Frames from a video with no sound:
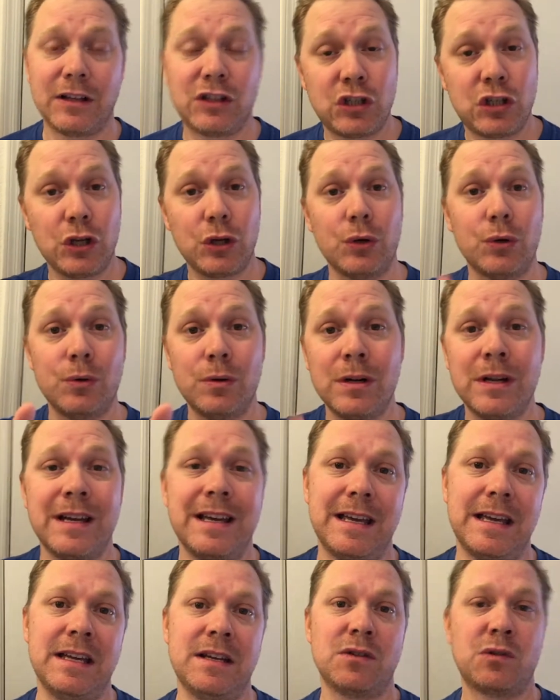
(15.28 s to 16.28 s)
Two
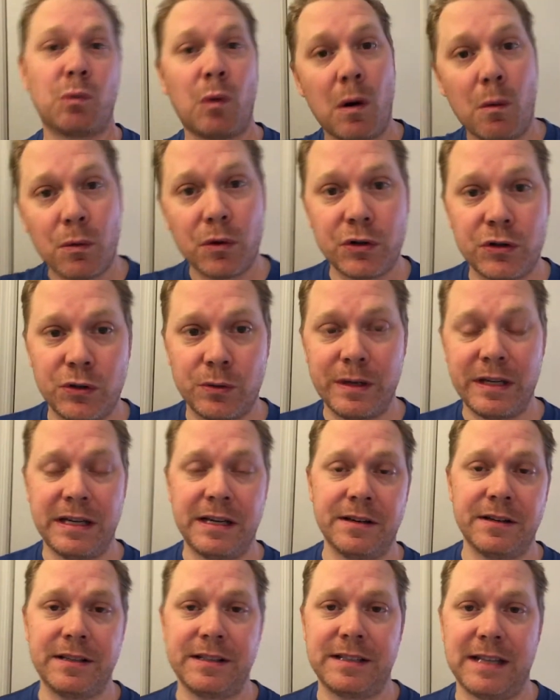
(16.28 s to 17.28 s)
is what we're doing
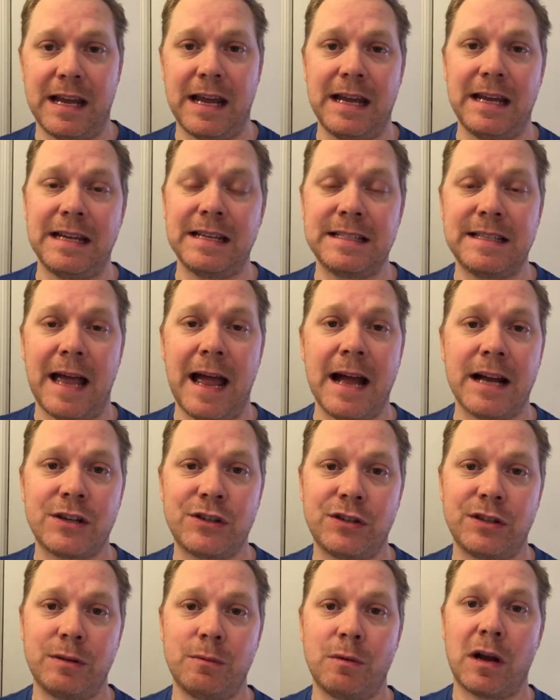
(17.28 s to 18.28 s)
here today is
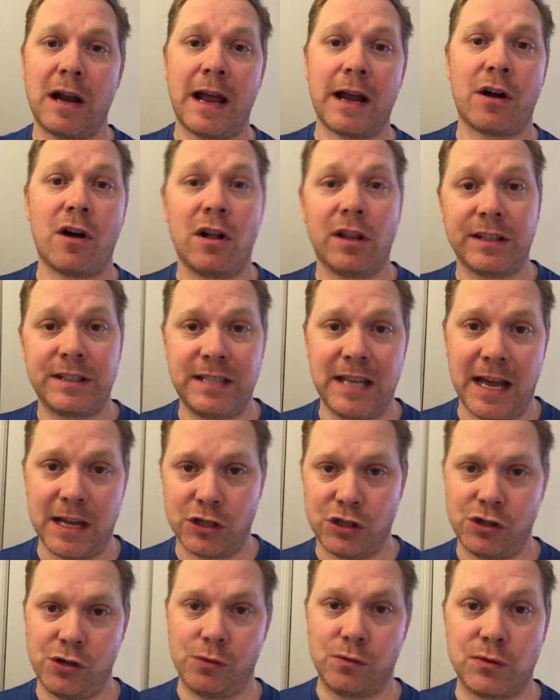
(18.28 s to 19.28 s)
actually what I call a
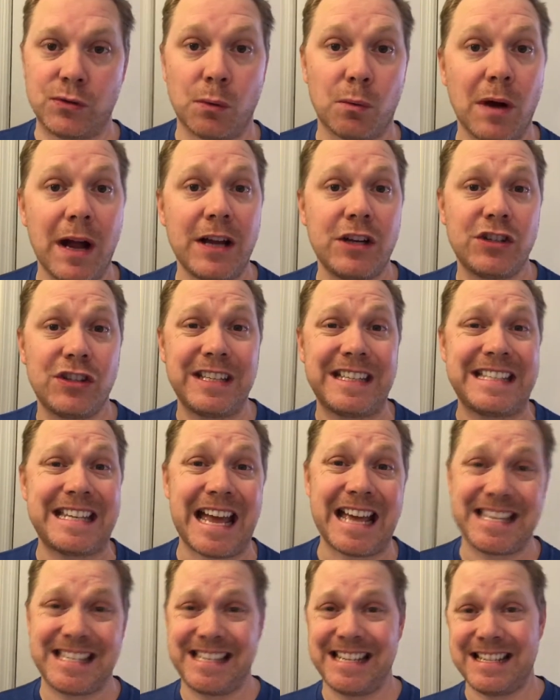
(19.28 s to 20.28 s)
test shoot. So we're actually
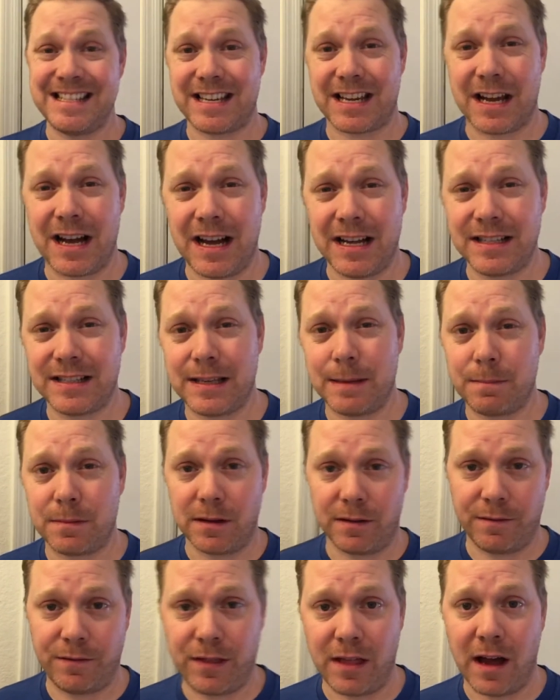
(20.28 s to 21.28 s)
testing the concept
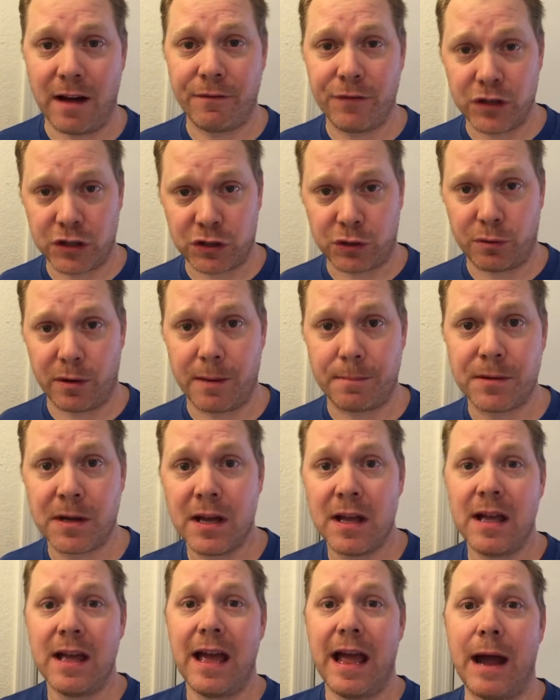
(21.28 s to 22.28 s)
of the script,
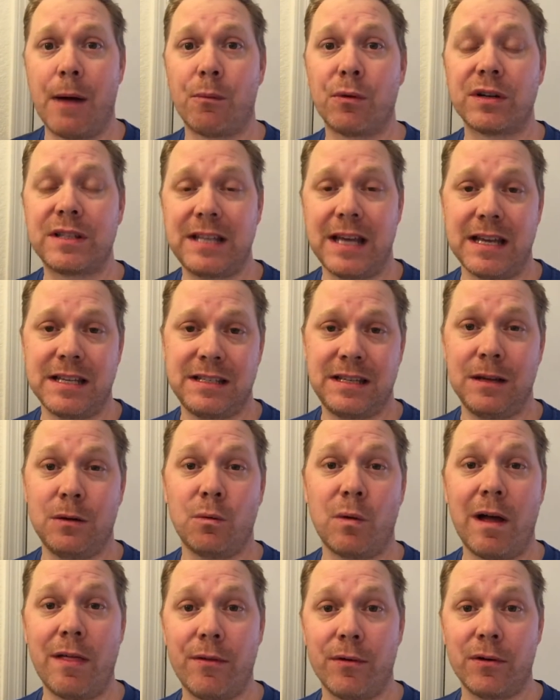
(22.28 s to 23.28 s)
and we're testing
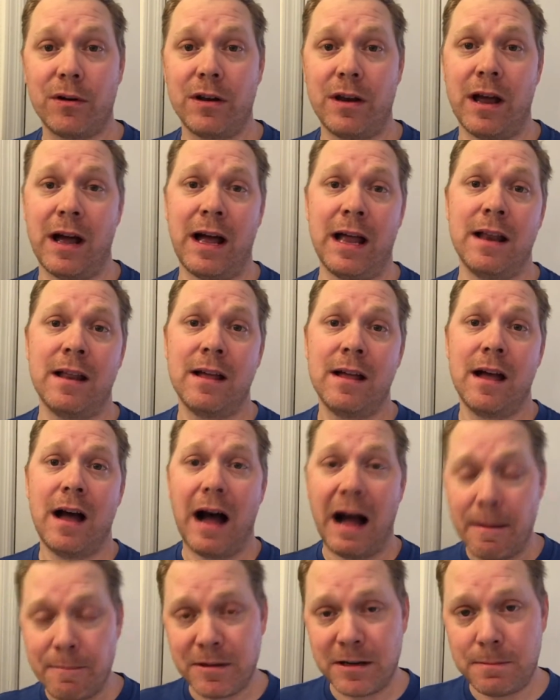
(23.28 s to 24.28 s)
whether or not
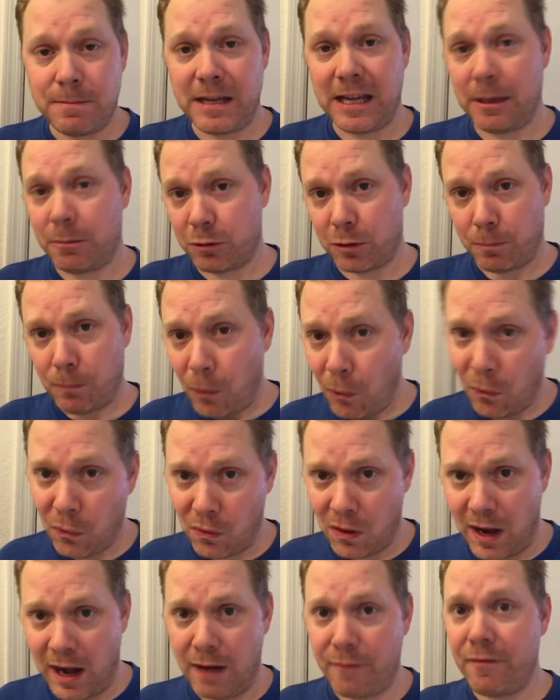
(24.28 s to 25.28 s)
I'm going to be able to
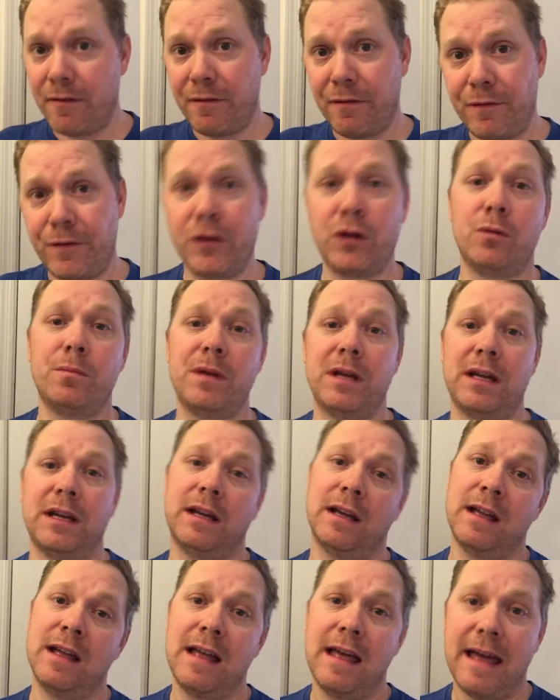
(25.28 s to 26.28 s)
pull off
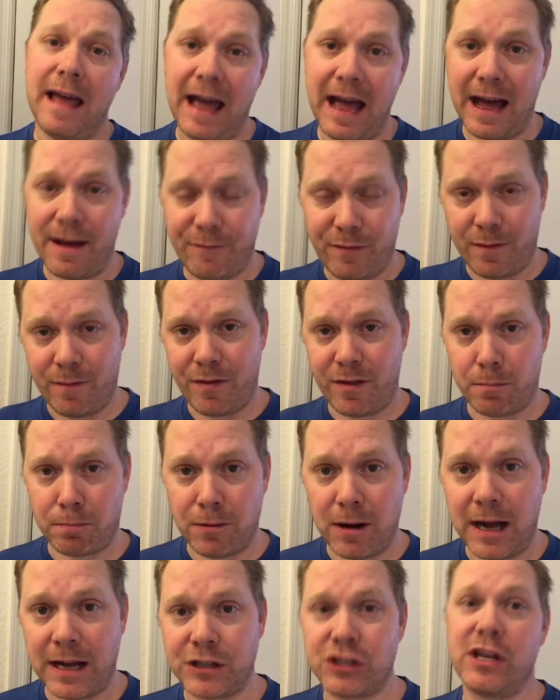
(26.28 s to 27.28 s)
filming half of the
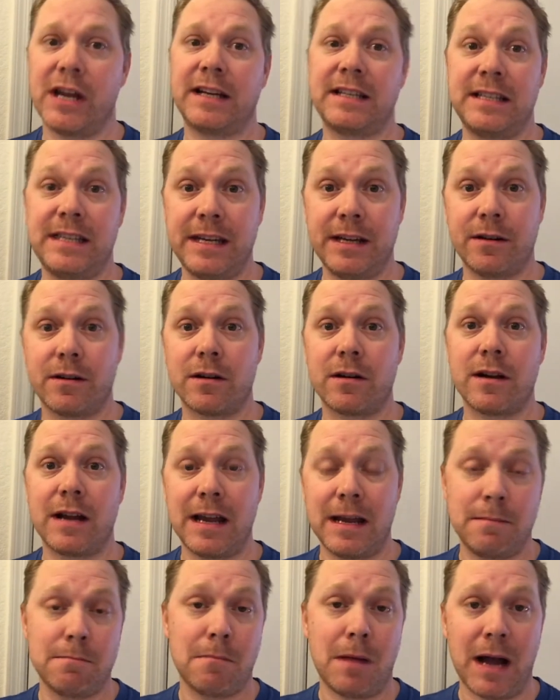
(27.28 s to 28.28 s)
project here
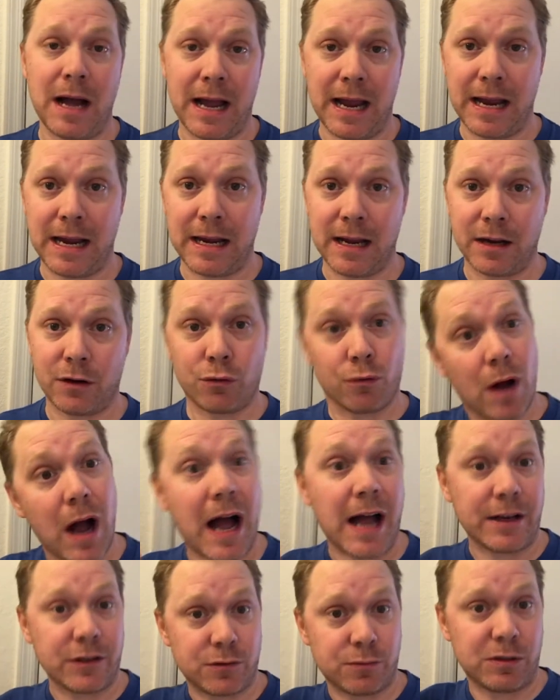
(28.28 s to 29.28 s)
in my
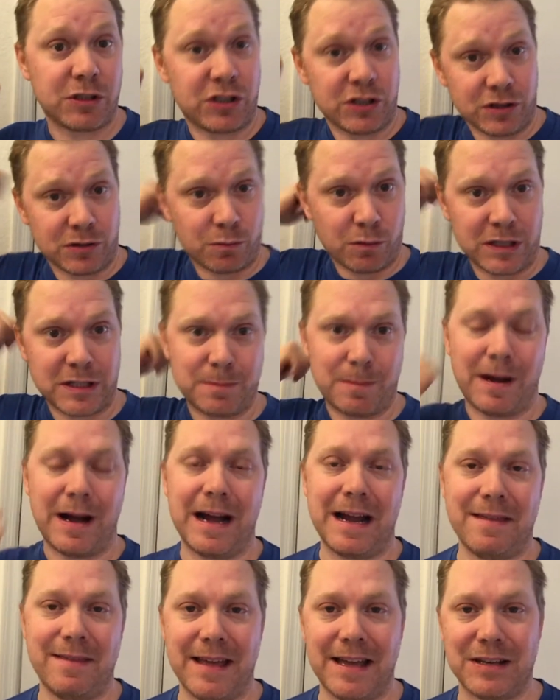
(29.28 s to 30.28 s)
garage, which is what's
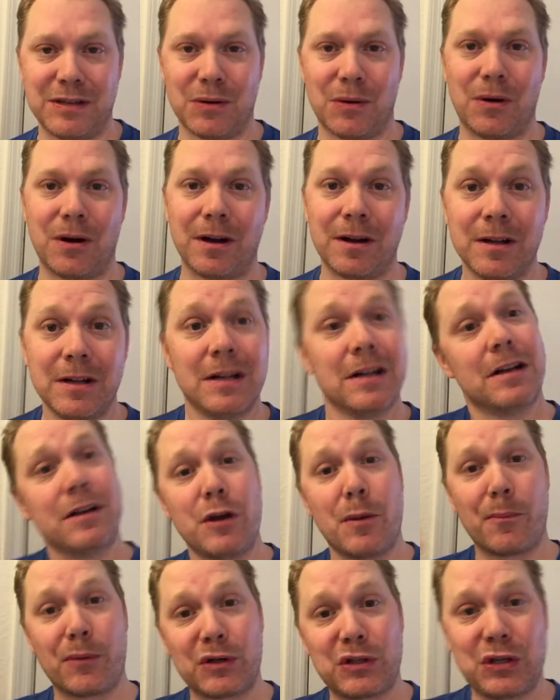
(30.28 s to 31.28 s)
behind that door.
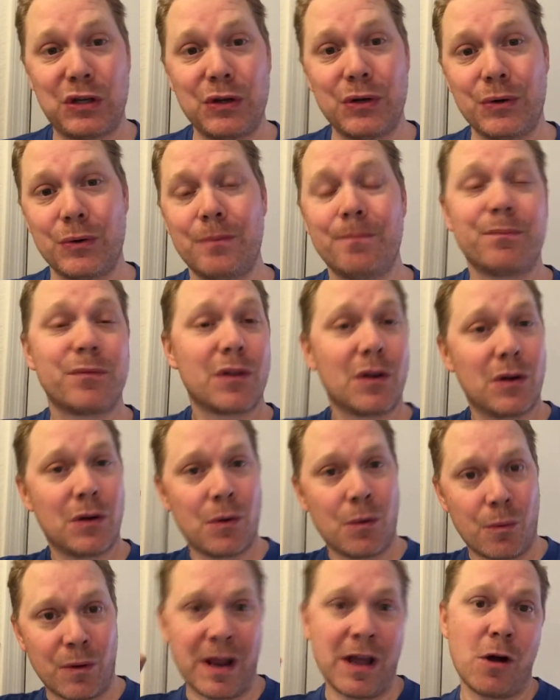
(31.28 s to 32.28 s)
Number two,
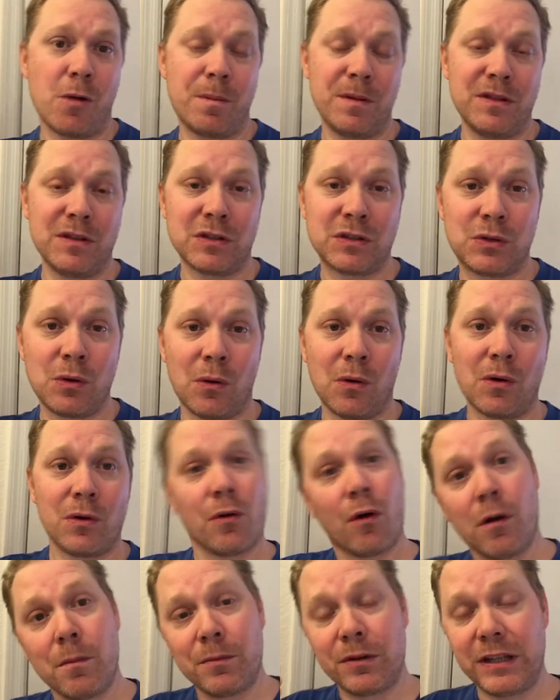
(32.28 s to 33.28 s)
when I open this door,
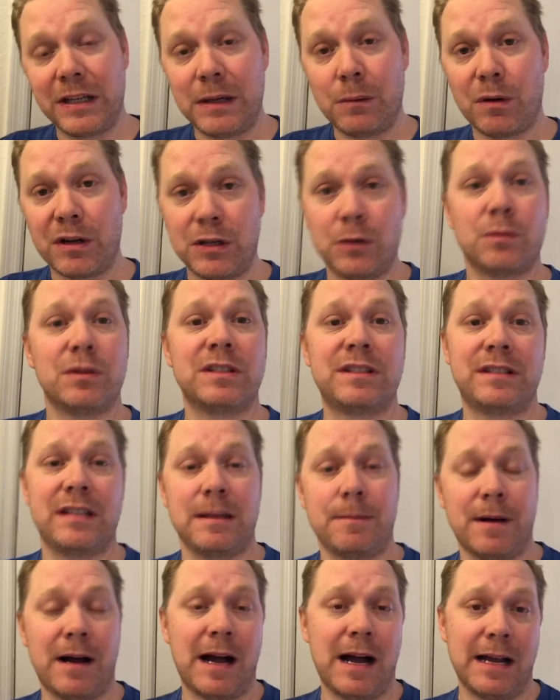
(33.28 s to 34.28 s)
normally what you would
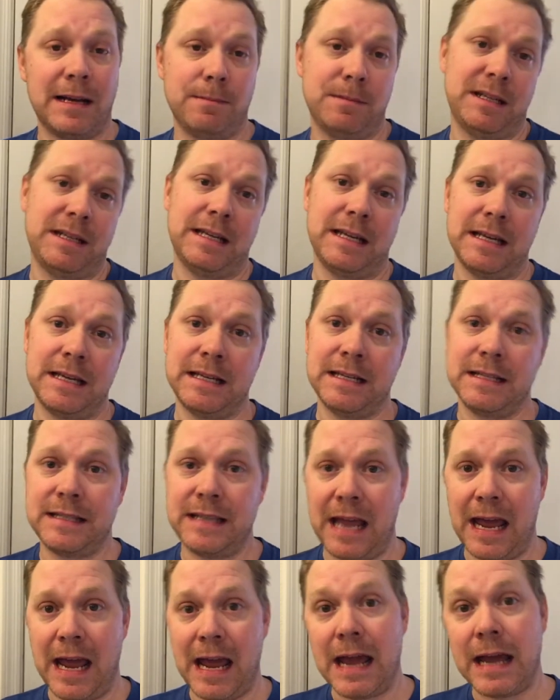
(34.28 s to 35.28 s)
see behind me is
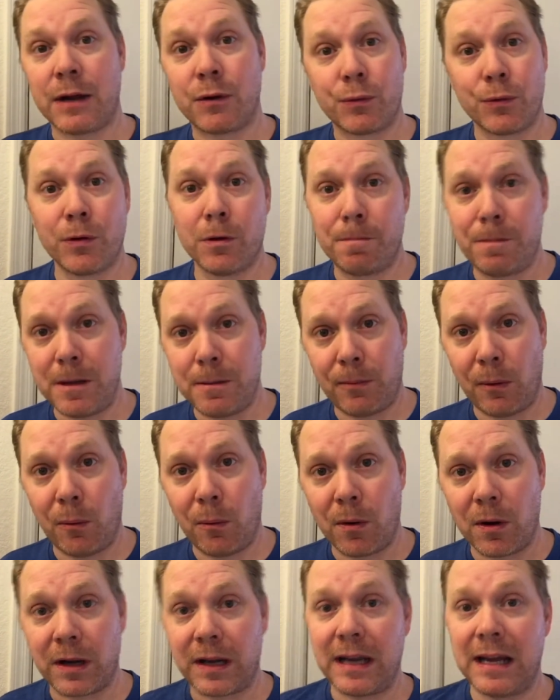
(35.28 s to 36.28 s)
a crew of people
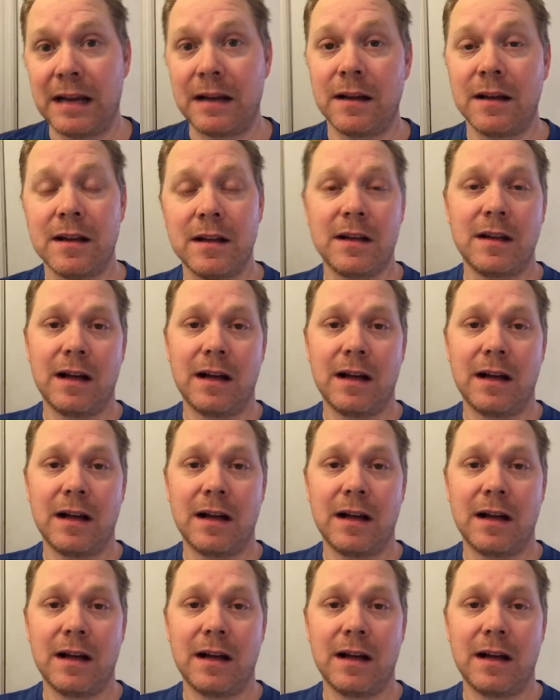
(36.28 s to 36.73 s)
working,